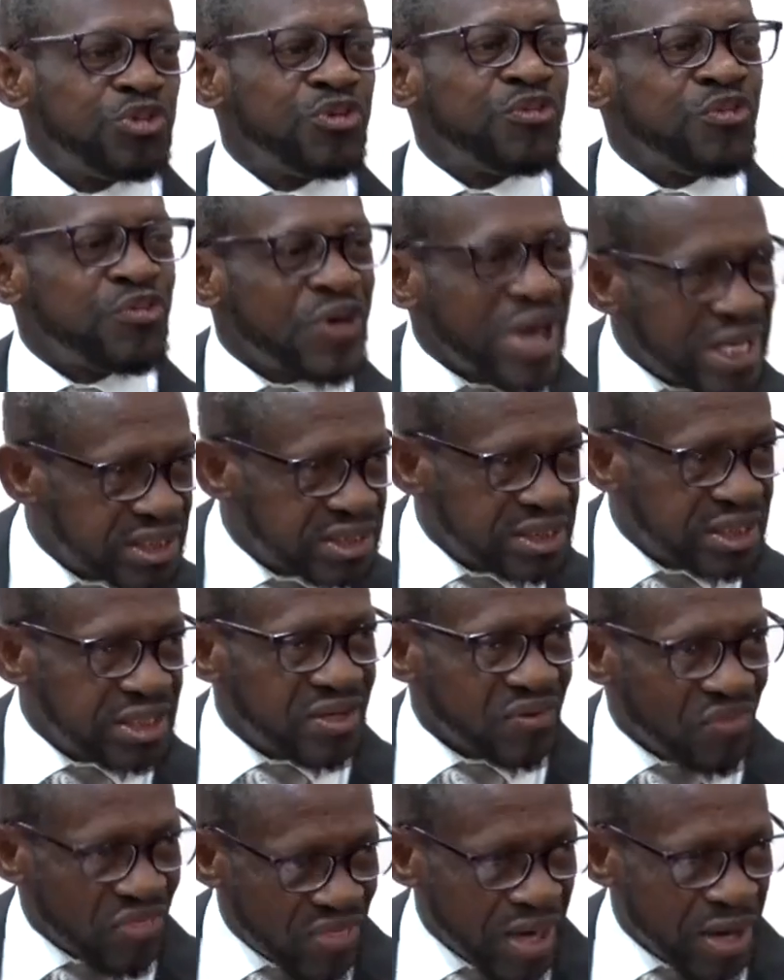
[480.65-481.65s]

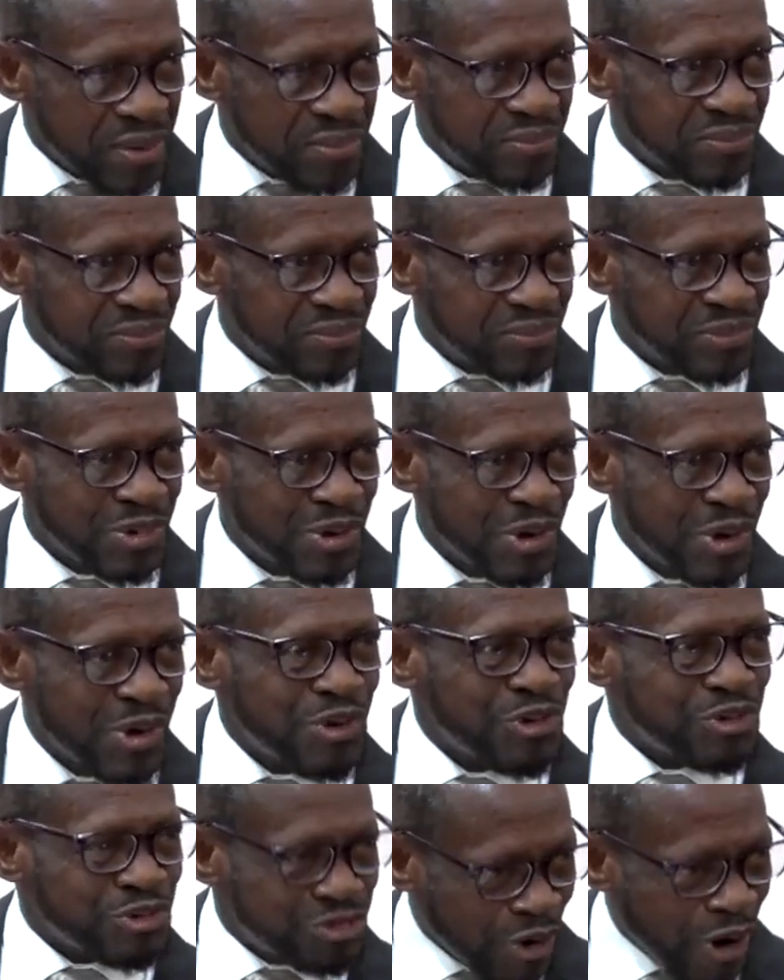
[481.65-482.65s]
prevented them
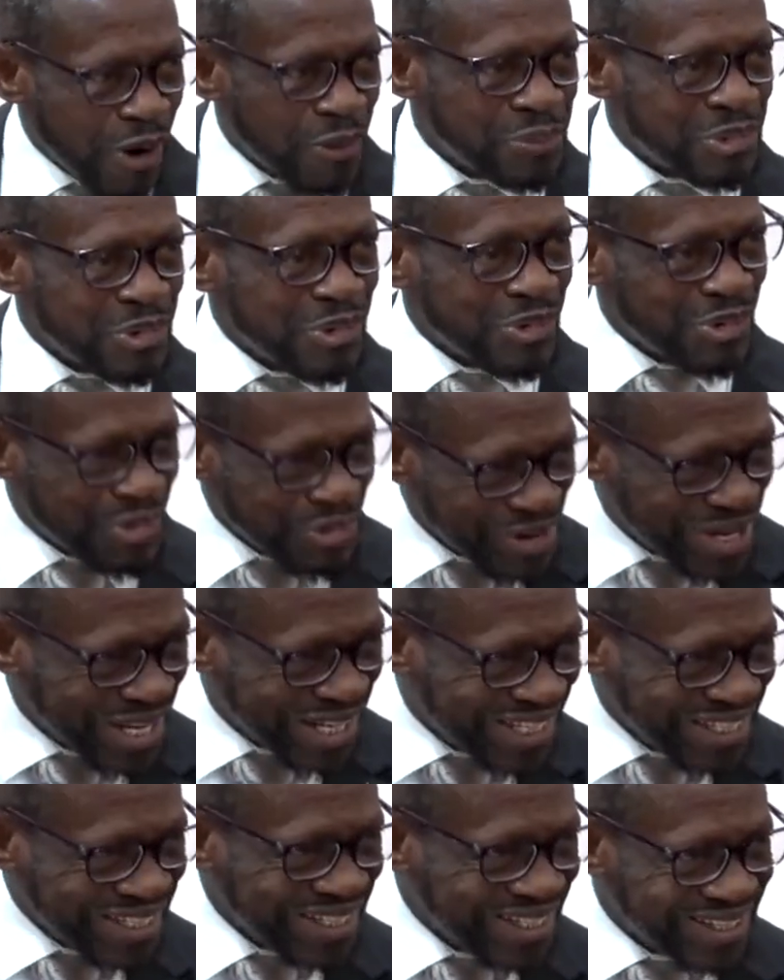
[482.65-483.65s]
from
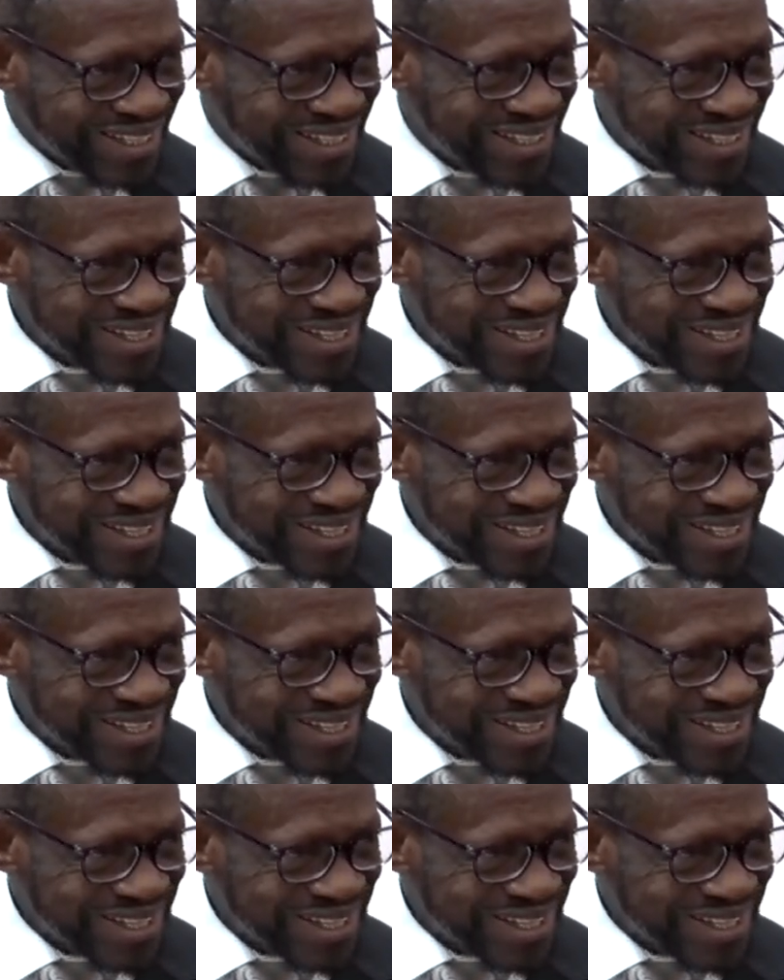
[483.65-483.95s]
really